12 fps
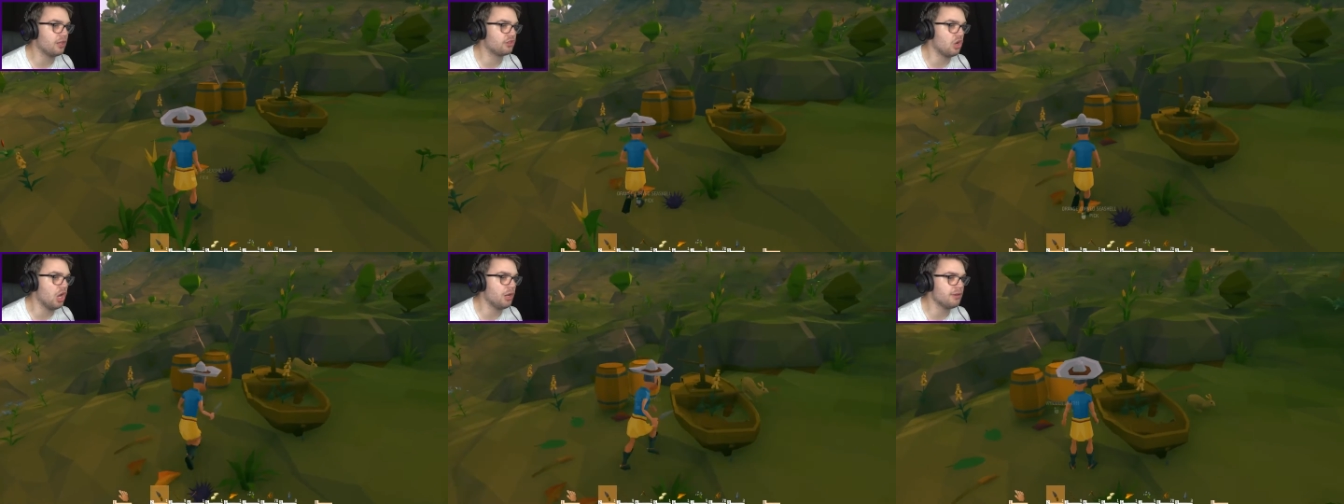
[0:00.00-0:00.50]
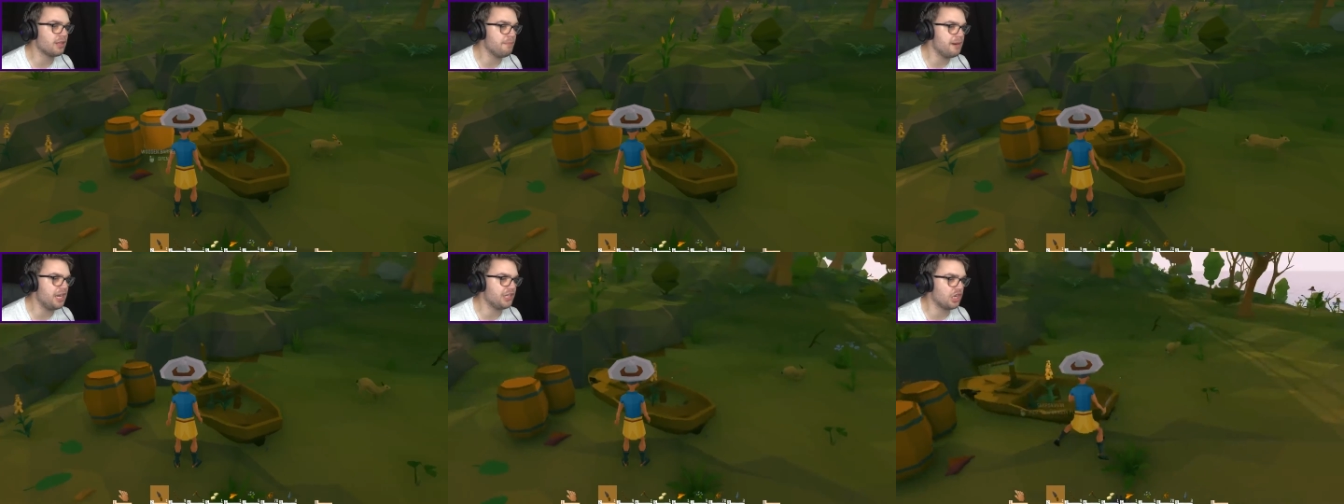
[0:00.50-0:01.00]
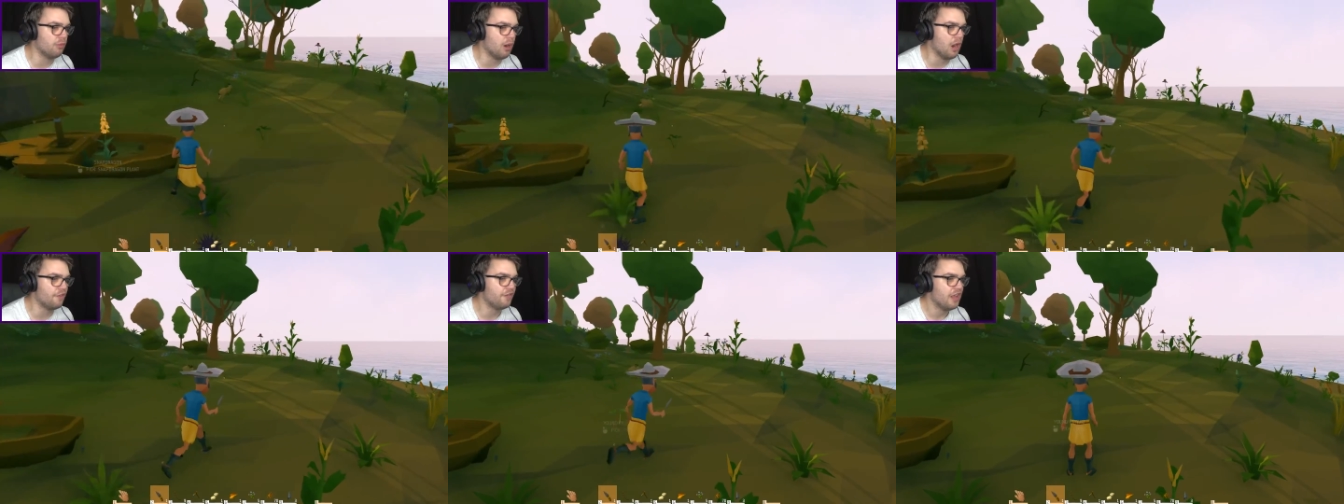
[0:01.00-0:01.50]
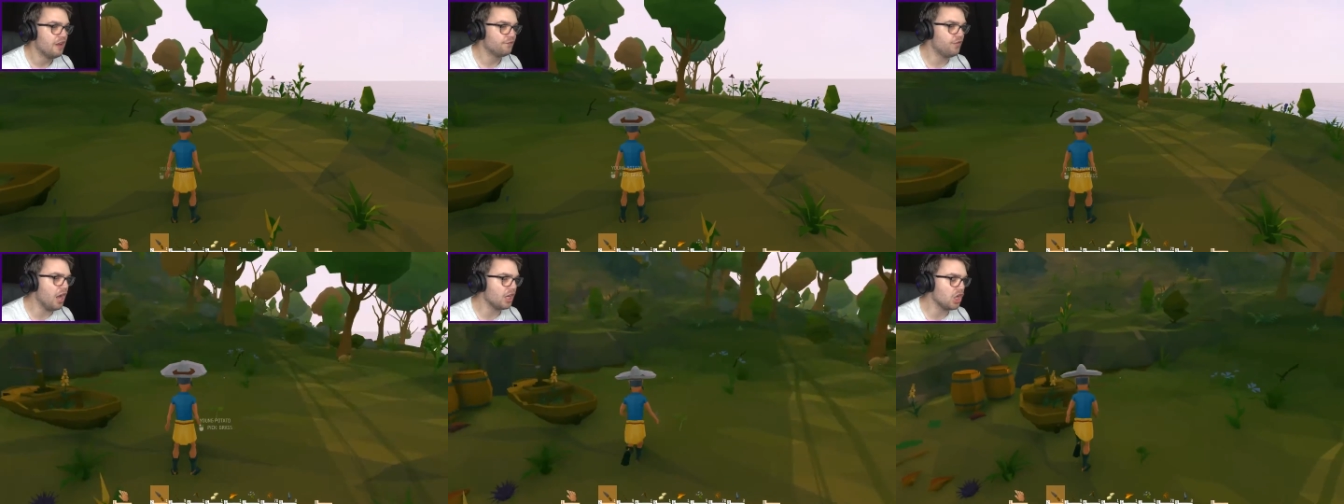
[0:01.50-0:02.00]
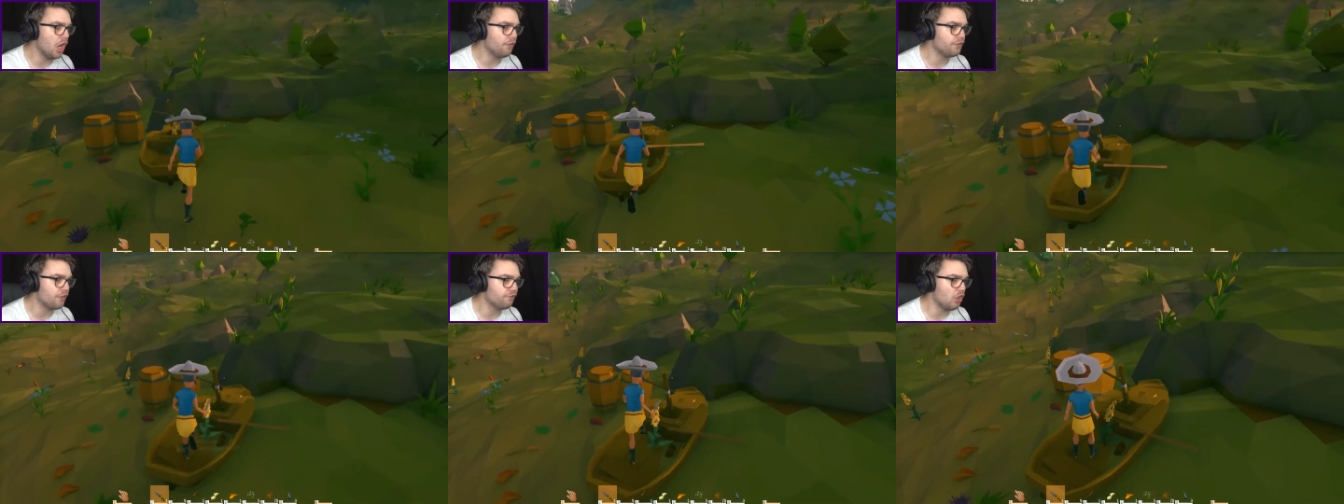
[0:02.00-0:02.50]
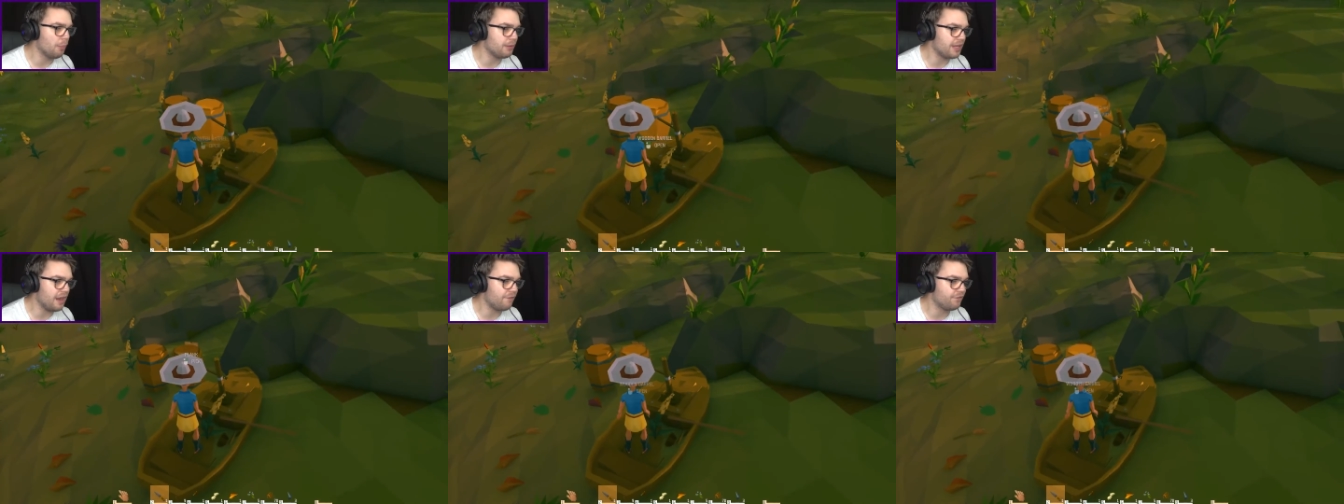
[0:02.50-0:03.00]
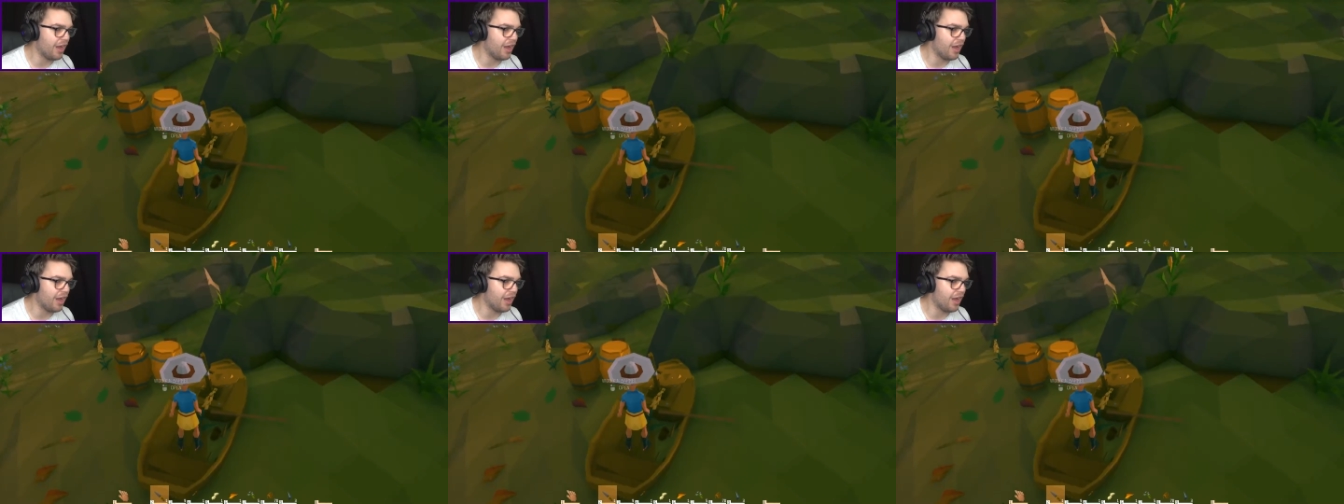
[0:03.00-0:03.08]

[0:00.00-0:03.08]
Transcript: I thought it was a miniature wolf. Fuck off, you floppy-eared